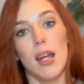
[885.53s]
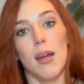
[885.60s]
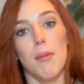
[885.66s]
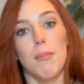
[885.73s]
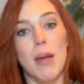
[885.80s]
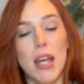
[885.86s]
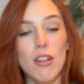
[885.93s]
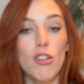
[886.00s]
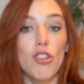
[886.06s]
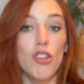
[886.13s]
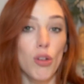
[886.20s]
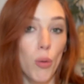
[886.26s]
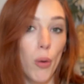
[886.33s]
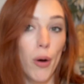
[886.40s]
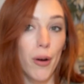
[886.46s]
Make
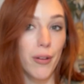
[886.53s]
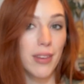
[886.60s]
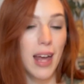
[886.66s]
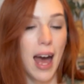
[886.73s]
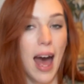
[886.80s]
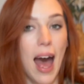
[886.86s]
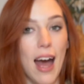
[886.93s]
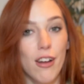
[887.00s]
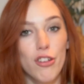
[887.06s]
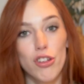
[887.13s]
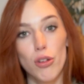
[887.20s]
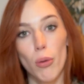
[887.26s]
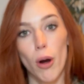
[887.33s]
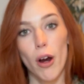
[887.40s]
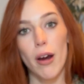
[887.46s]
sure that as you
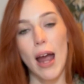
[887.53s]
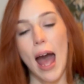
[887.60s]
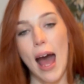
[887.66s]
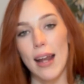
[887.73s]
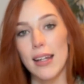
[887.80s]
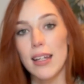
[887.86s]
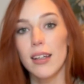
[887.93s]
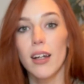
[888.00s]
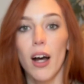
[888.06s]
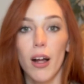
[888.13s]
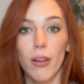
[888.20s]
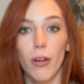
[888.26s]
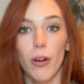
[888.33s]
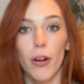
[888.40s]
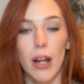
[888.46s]
are adding
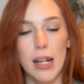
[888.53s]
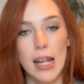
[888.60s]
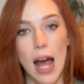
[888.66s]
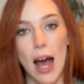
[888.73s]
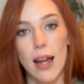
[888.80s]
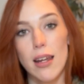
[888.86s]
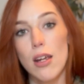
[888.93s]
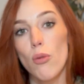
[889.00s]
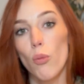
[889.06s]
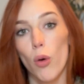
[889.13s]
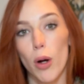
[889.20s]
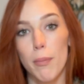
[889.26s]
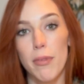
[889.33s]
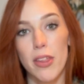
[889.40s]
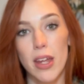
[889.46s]
color and adding
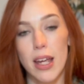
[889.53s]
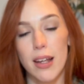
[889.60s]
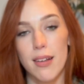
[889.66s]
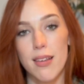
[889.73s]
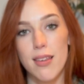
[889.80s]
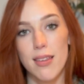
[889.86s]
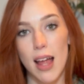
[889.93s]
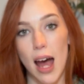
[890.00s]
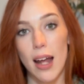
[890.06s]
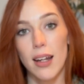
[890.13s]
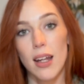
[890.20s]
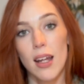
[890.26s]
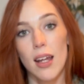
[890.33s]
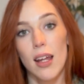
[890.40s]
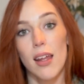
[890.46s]
warm things, that
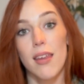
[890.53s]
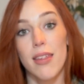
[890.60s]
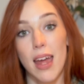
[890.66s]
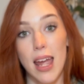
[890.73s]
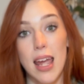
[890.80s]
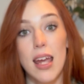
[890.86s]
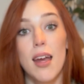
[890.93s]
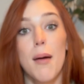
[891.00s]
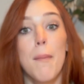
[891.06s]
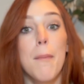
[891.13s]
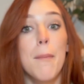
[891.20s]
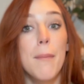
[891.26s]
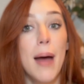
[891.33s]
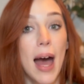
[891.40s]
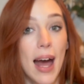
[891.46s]
they
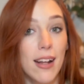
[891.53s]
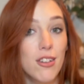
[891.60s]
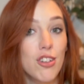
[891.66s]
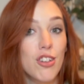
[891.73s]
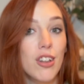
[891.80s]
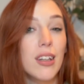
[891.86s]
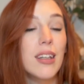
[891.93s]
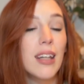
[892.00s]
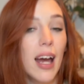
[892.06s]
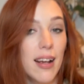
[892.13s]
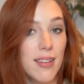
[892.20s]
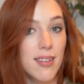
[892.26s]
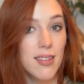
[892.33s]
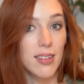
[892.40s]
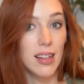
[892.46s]
match
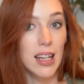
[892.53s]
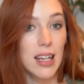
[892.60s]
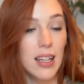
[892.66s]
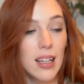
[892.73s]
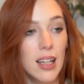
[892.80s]
nicely.